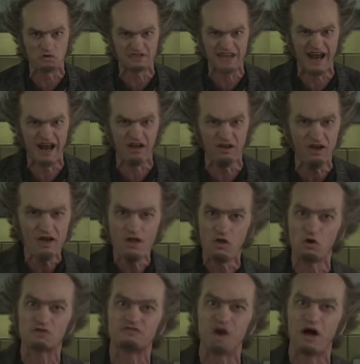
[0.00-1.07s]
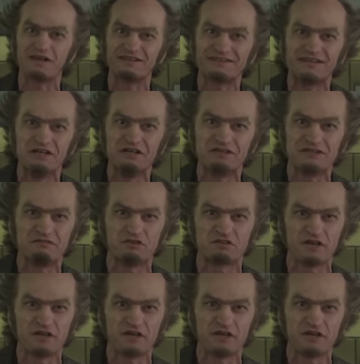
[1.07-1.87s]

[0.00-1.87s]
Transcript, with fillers: Points in favor? The sugar bowl